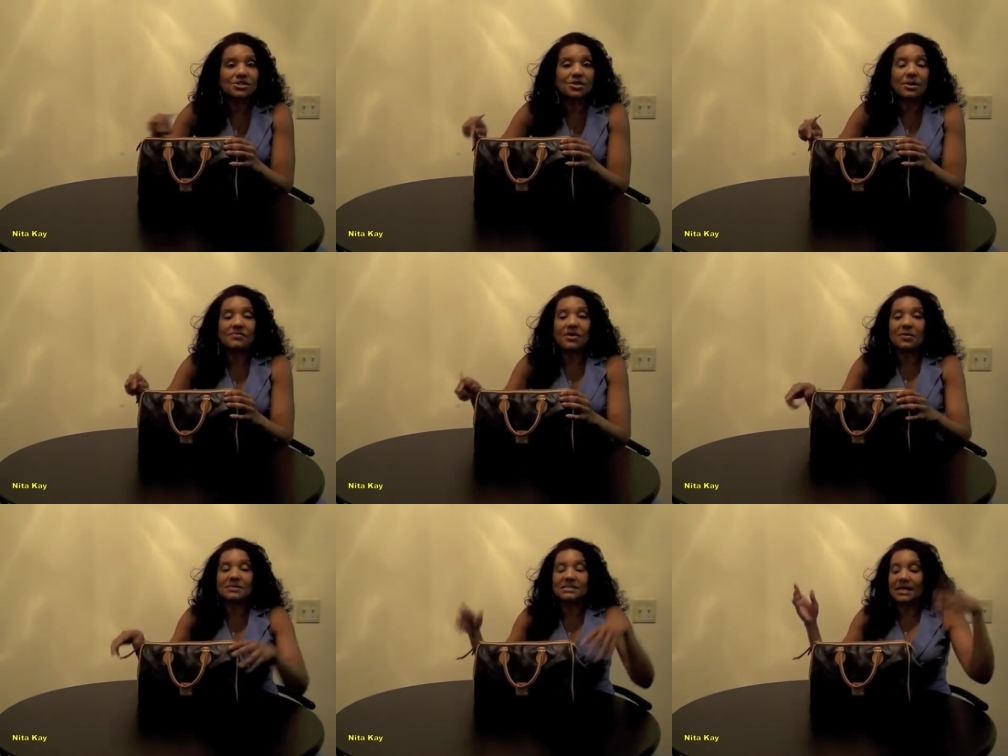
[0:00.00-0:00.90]
You know, I've
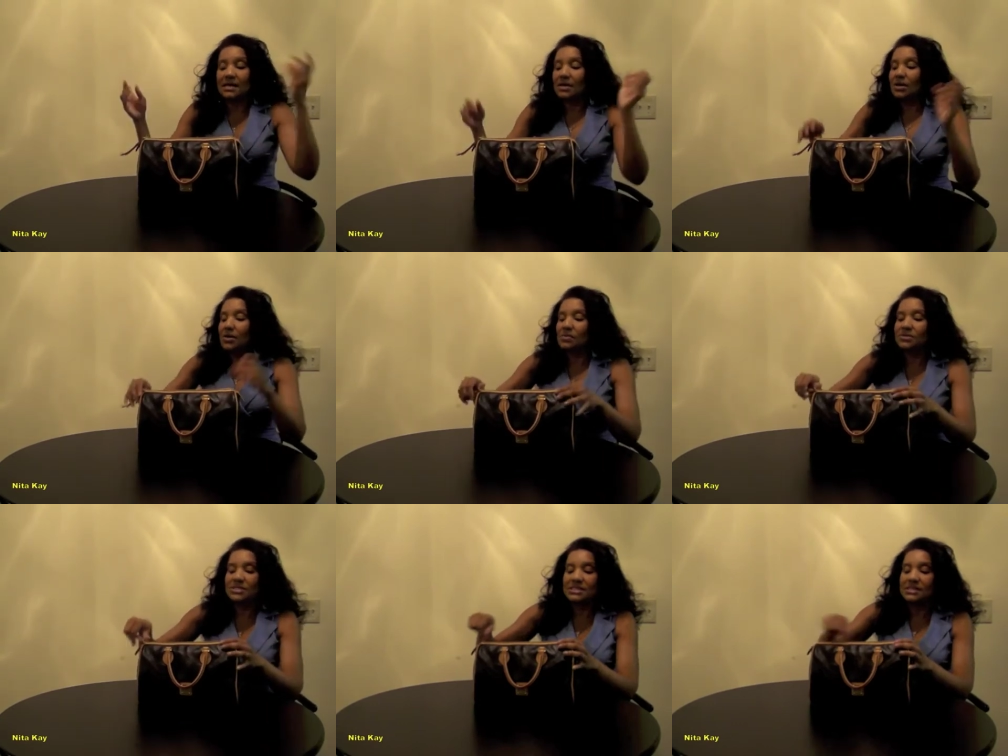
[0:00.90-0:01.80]
always like, oh, we'll
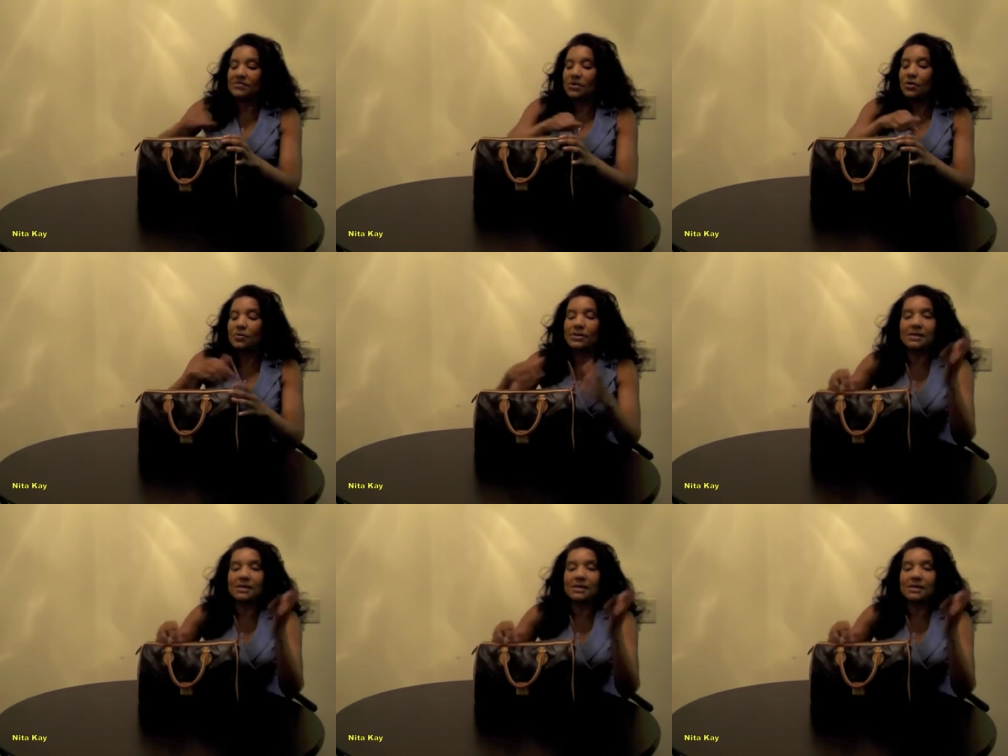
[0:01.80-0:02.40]
just leave it open.